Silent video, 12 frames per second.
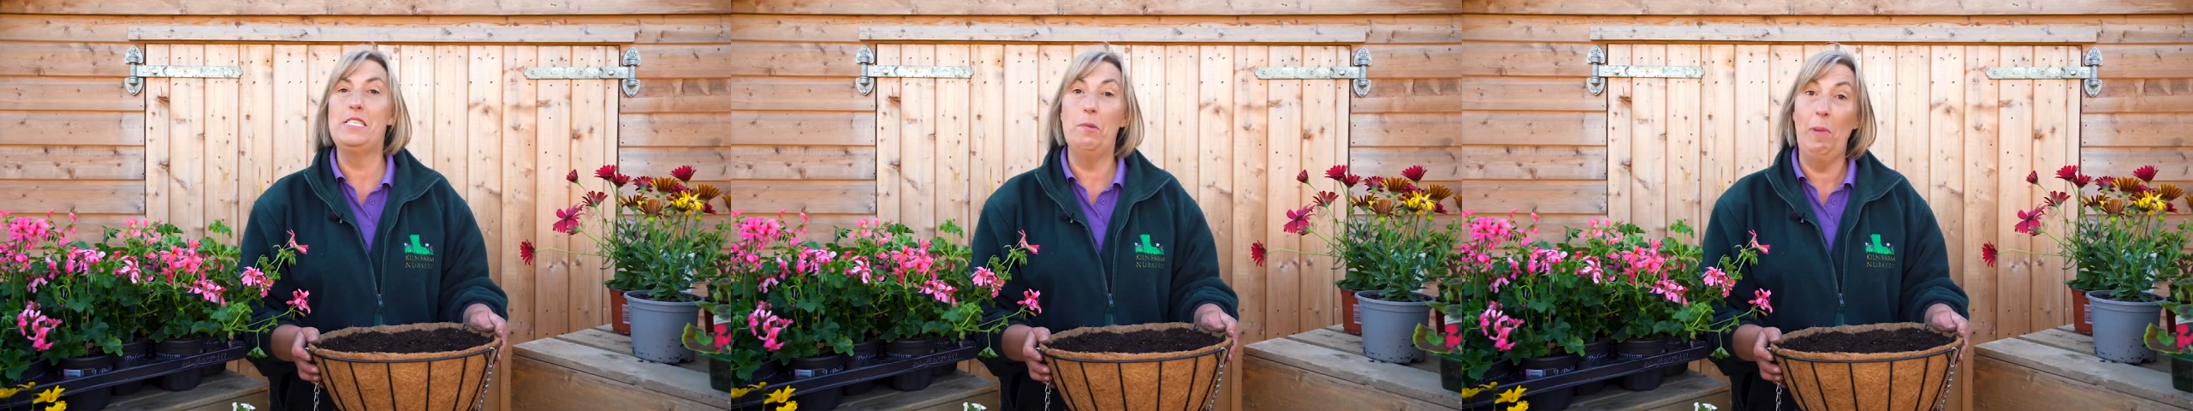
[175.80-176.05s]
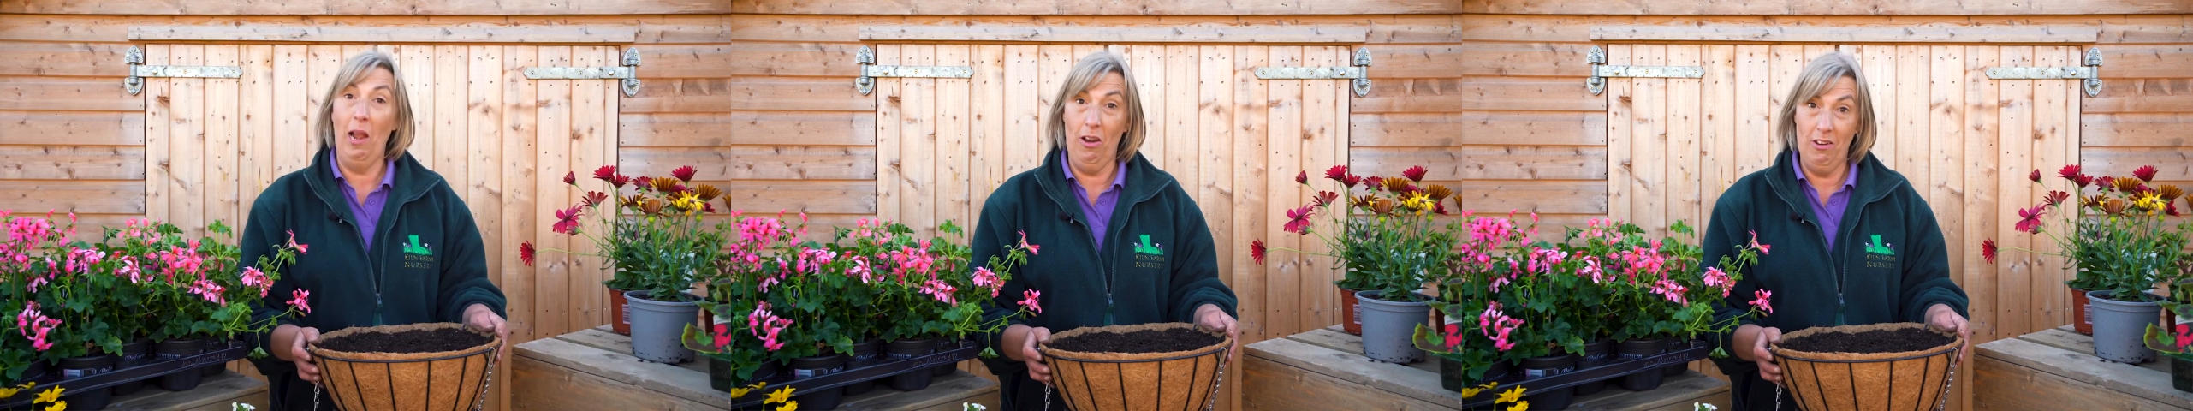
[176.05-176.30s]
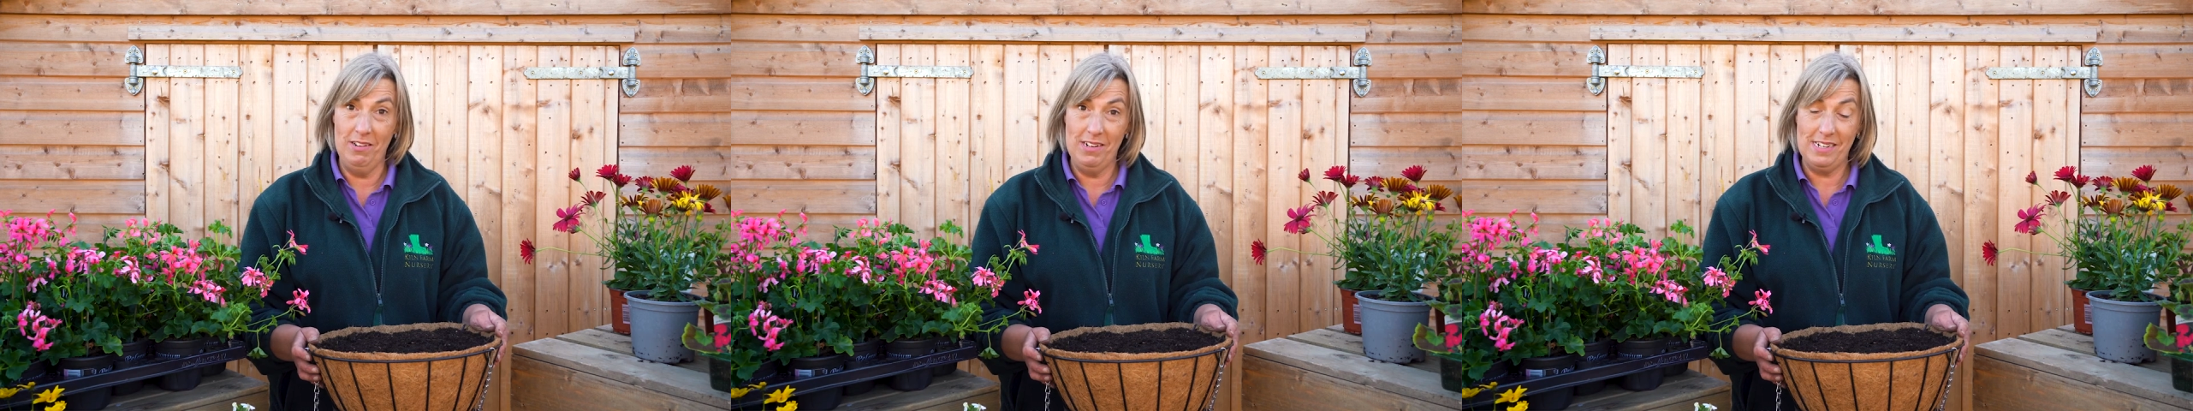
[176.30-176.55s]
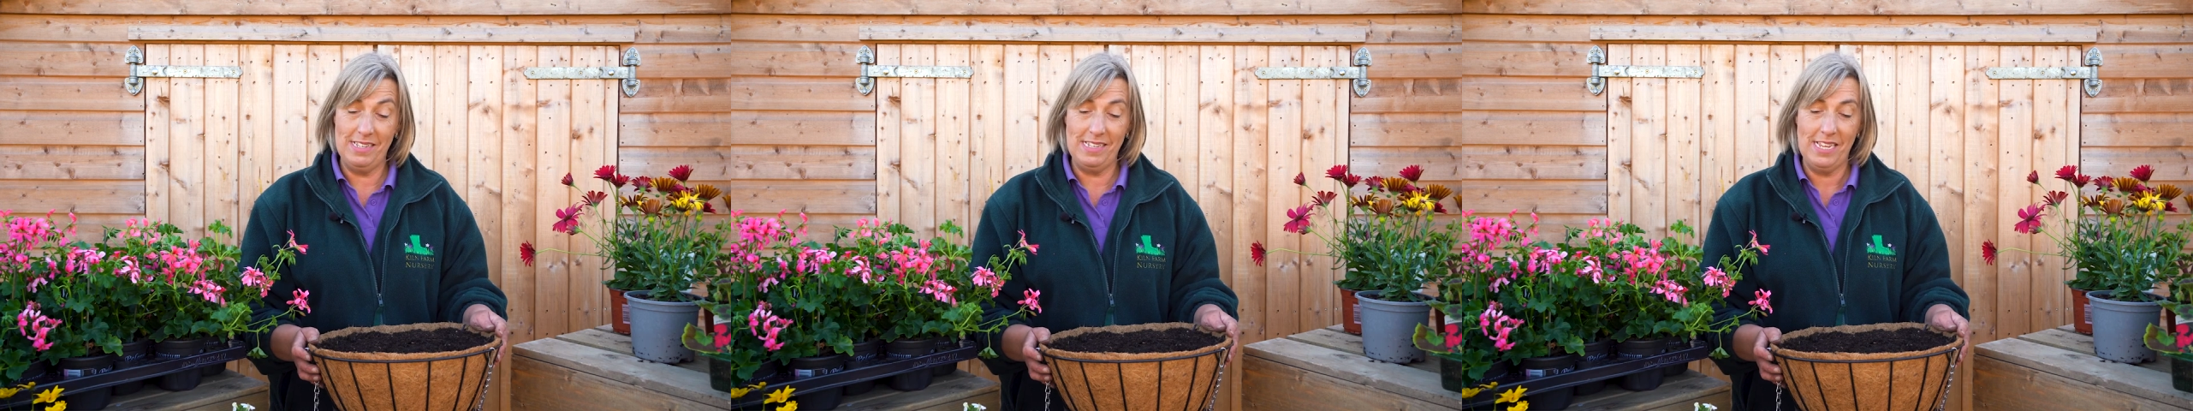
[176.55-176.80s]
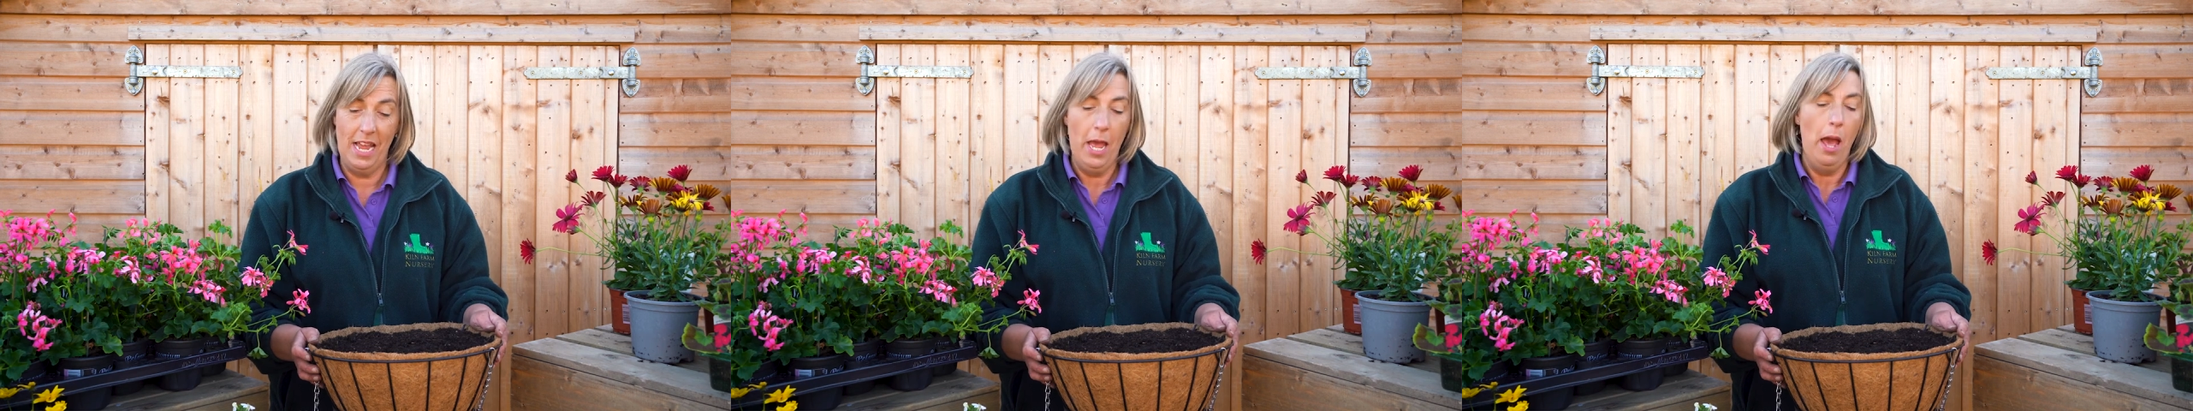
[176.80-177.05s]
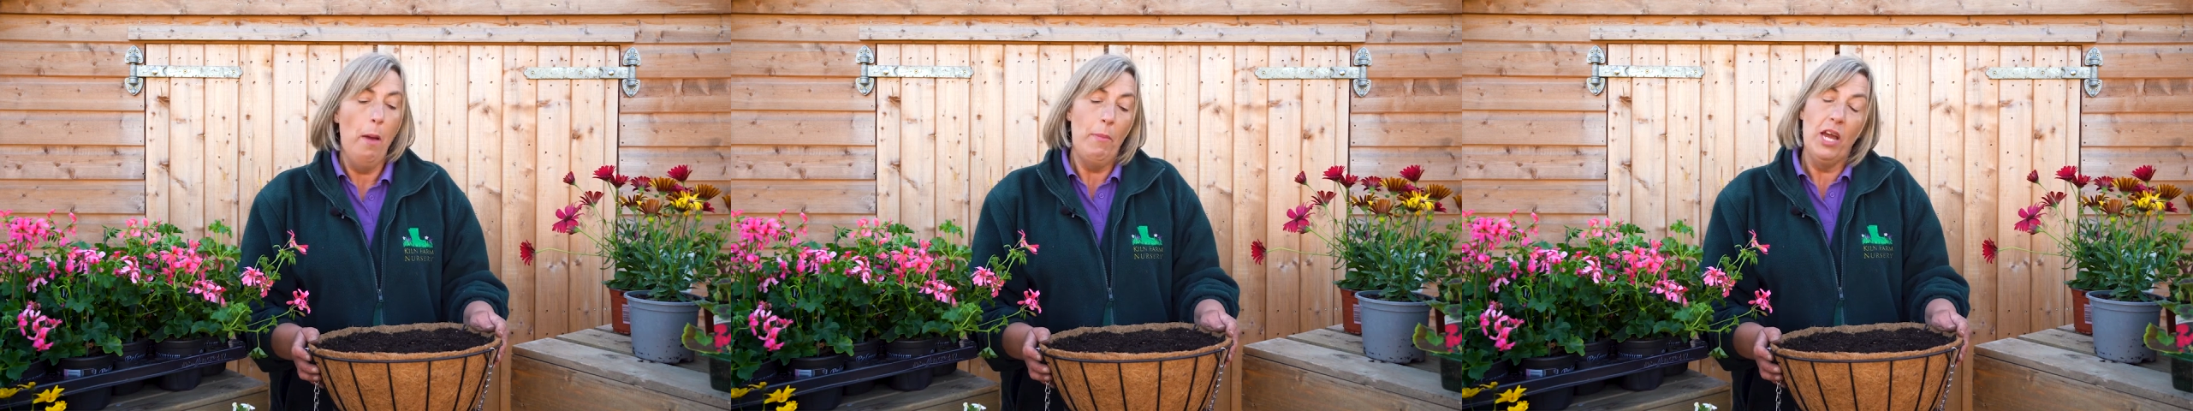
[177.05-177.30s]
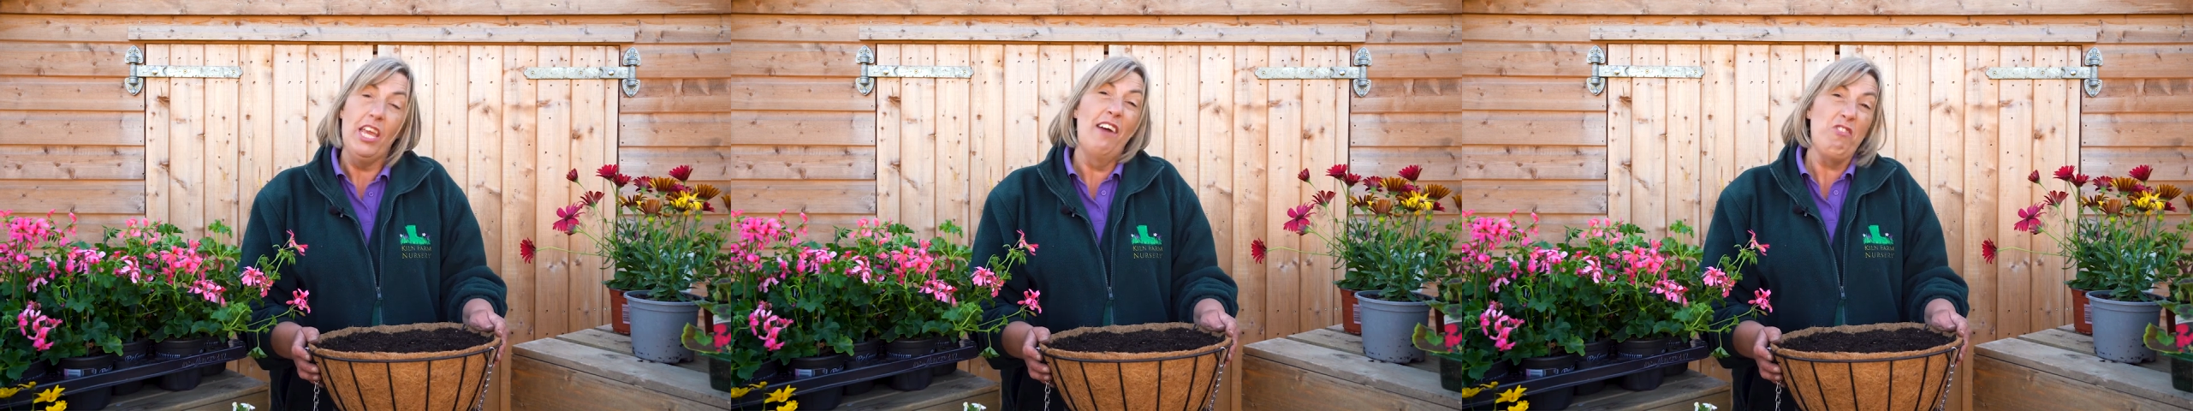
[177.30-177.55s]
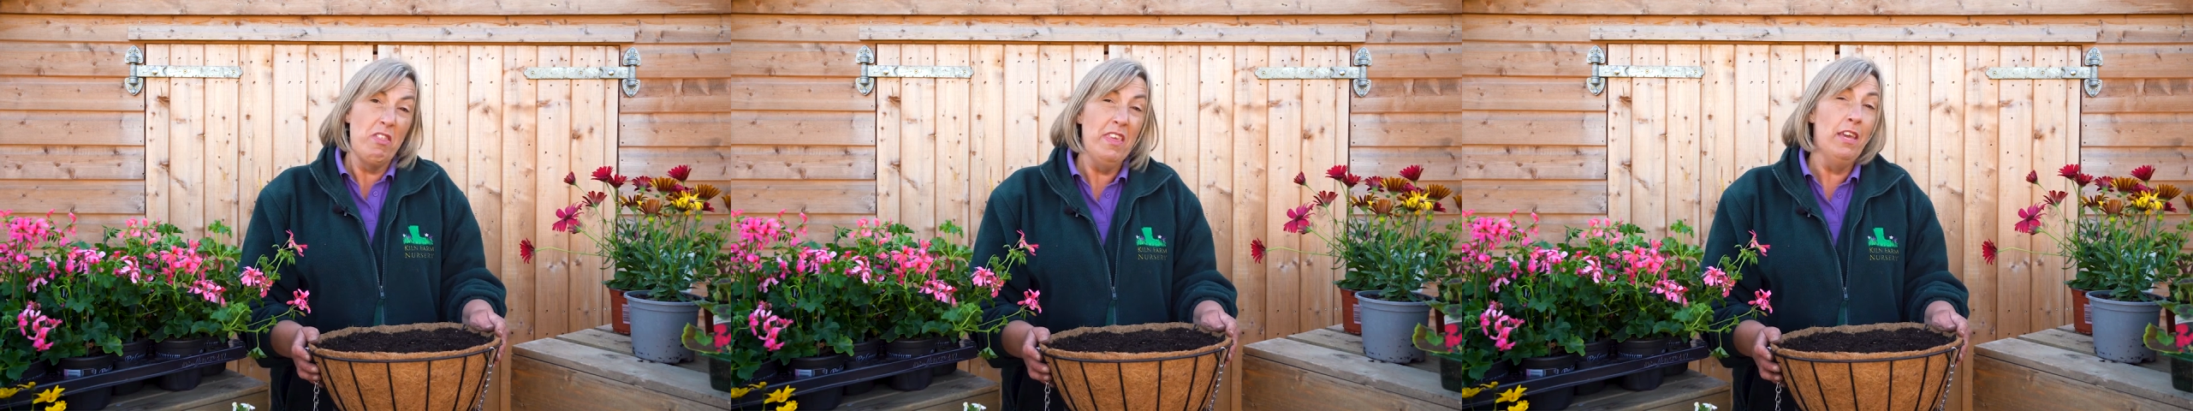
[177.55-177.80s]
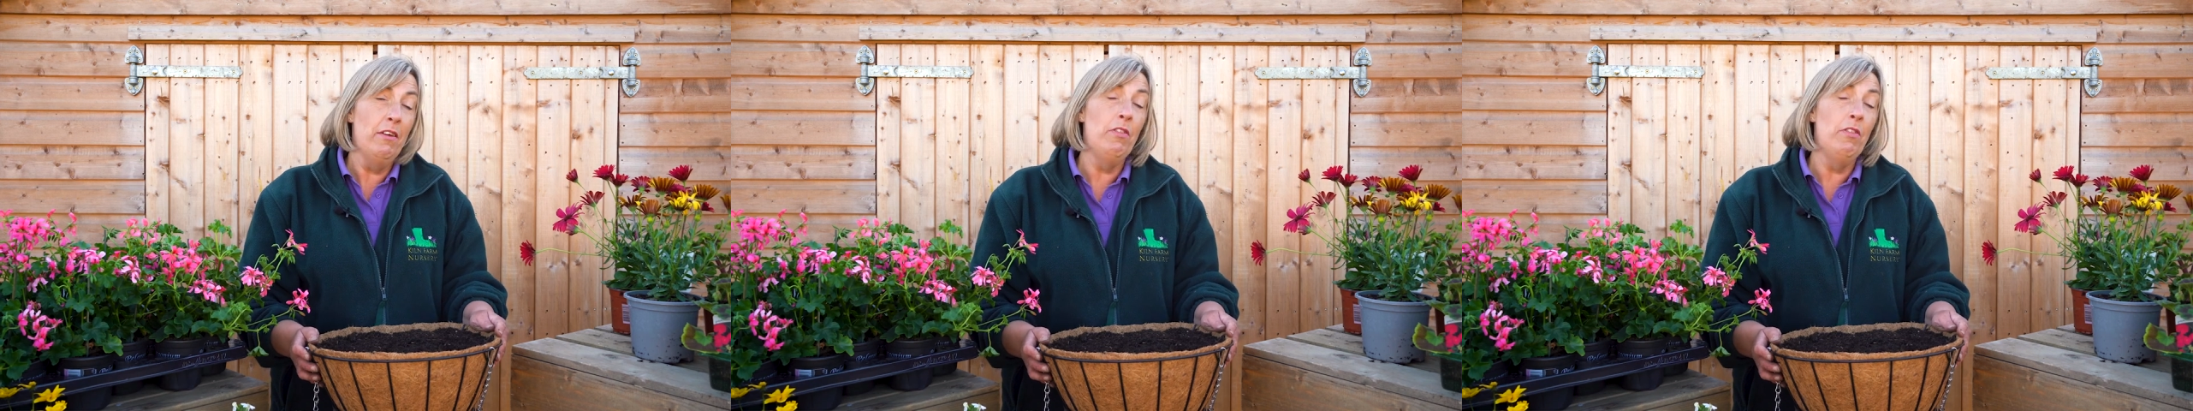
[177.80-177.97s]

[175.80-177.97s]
is the plants. But you have to think